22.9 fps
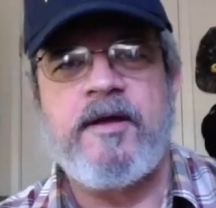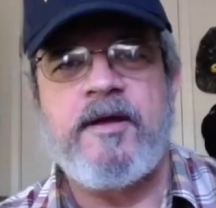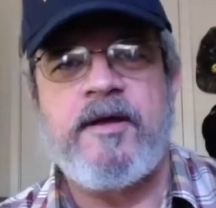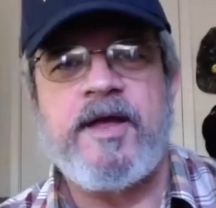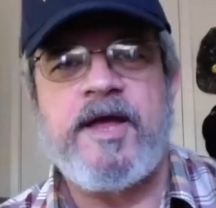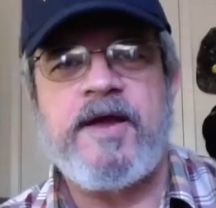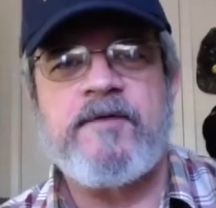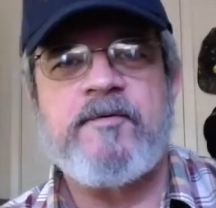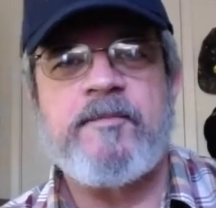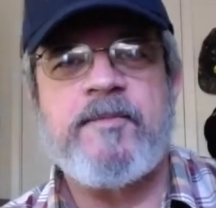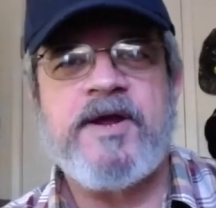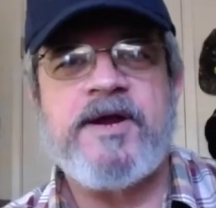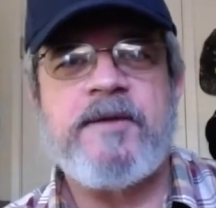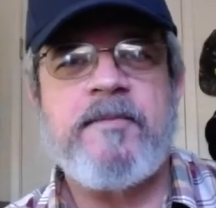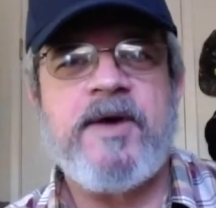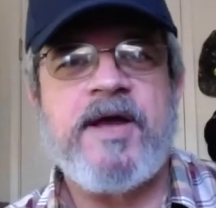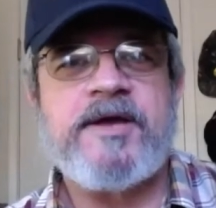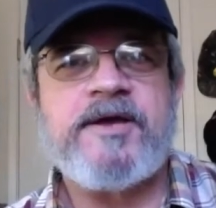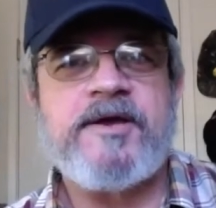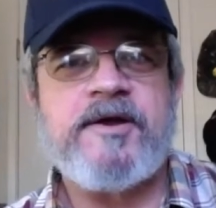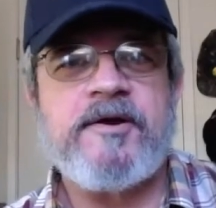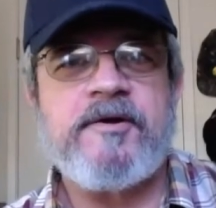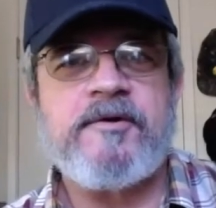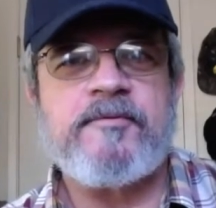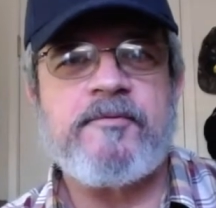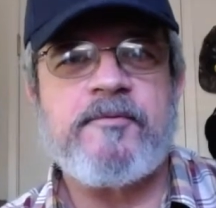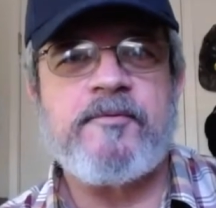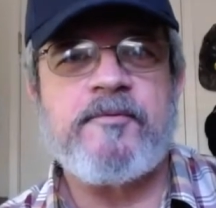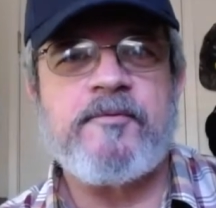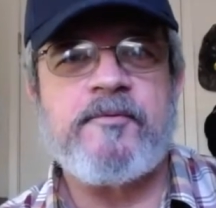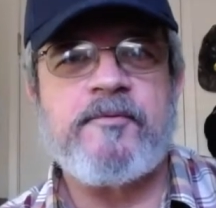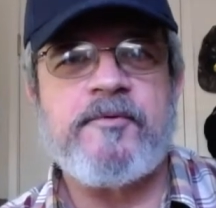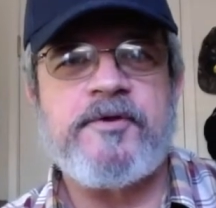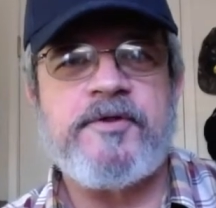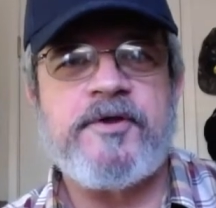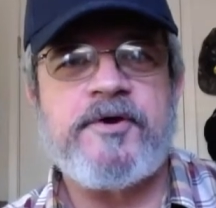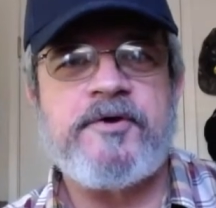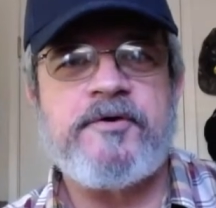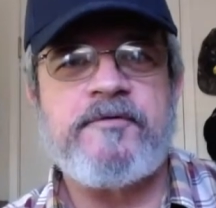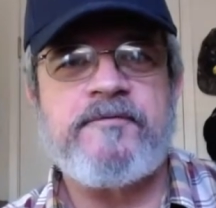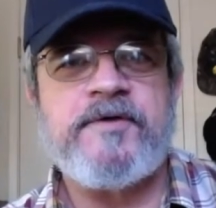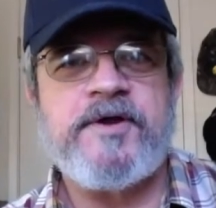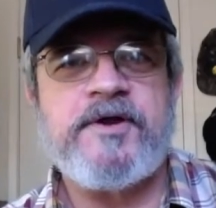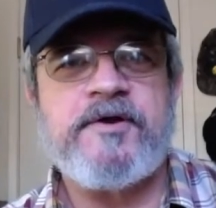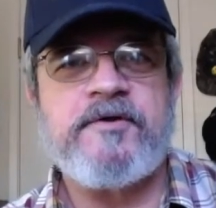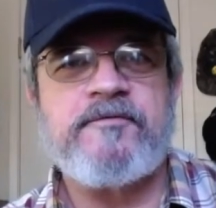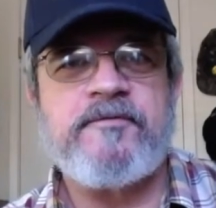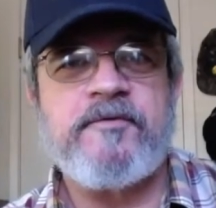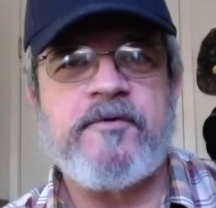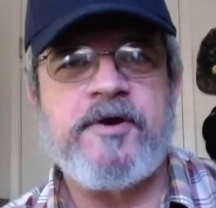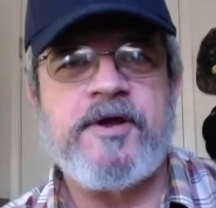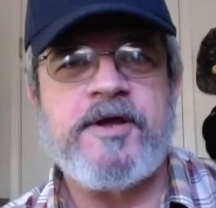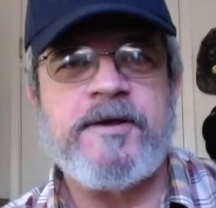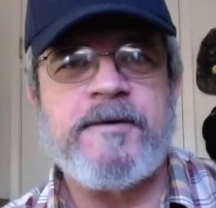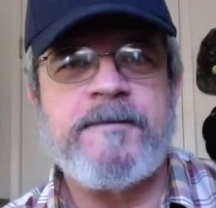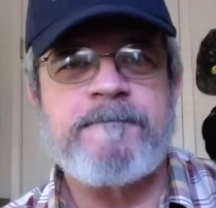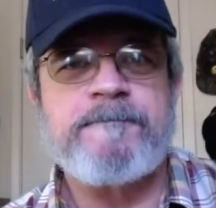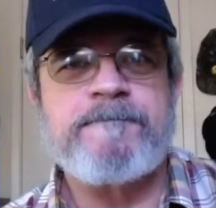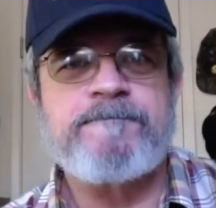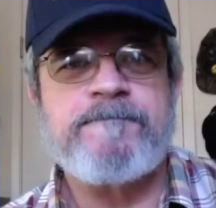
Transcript: Hey everybody, Mike here with a new video for you.